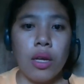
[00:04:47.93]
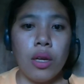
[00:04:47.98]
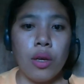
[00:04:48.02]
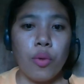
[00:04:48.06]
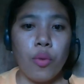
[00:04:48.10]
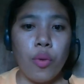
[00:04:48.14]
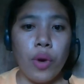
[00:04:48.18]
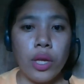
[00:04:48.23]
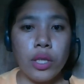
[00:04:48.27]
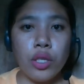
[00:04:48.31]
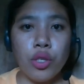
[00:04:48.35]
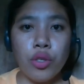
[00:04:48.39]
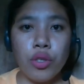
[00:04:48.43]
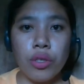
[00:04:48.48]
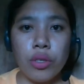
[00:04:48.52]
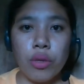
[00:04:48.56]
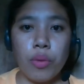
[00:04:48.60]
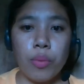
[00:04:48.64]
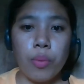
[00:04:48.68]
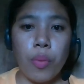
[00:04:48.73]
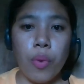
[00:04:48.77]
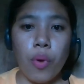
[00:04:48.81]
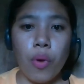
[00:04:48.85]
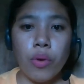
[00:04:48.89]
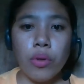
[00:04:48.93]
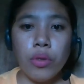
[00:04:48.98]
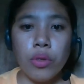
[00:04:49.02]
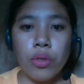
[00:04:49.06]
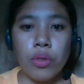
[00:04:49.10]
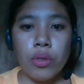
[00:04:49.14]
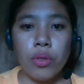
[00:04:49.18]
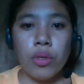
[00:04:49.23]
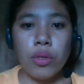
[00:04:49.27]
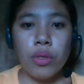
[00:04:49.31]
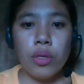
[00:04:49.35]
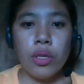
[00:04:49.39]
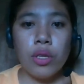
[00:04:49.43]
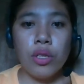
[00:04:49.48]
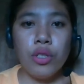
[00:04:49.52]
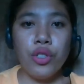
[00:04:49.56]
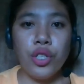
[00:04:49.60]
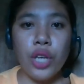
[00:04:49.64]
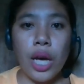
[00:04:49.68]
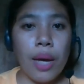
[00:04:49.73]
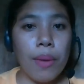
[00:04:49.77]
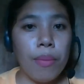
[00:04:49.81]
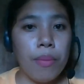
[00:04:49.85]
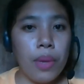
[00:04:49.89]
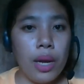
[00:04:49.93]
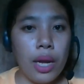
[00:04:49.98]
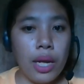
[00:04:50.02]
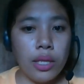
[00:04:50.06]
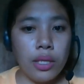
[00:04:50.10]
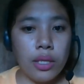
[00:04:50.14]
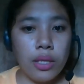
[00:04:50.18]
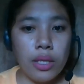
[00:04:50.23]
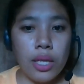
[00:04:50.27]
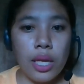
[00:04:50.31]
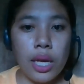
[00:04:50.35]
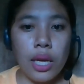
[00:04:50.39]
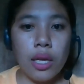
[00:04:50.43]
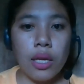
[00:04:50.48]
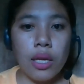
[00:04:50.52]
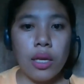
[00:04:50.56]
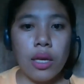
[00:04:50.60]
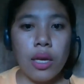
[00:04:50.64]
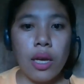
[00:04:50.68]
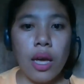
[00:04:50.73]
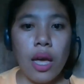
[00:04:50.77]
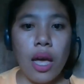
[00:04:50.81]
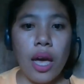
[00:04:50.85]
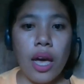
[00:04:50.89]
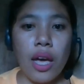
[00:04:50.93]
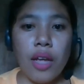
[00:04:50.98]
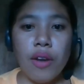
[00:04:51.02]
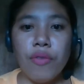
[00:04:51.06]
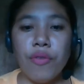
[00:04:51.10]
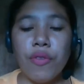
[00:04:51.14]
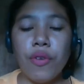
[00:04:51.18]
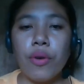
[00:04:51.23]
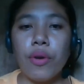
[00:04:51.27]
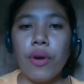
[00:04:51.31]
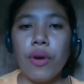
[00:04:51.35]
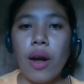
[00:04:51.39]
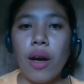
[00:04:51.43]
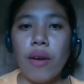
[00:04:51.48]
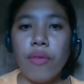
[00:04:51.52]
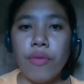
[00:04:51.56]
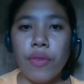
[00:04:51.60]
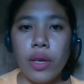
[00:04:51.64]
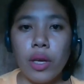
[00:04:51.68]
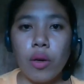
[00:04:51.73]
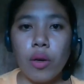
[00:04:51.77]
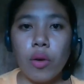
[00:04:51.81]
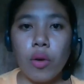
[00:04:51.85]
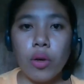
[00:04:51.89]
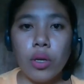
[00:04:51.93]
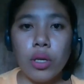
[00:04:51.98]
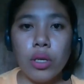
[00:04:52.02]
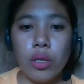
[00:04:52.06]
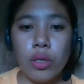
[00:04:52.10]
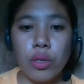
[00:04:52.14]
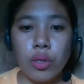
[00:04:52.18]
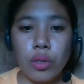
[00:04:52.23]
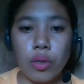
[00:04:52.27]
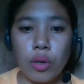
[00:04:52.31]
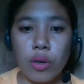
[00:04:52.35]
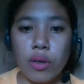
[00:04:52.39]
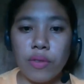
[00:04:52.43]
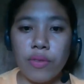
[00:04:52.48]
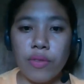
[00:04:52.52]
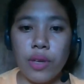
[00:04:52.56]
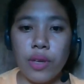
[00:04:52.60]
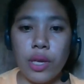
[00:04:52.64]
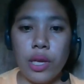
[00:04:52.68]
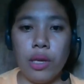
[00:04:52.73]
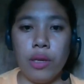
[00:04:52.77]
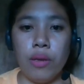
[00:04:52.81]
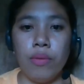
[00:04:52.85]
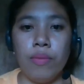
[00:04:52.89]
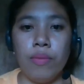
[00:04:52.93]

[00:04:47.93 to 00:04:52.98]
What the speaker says: question post, job listing, infographic, or survey.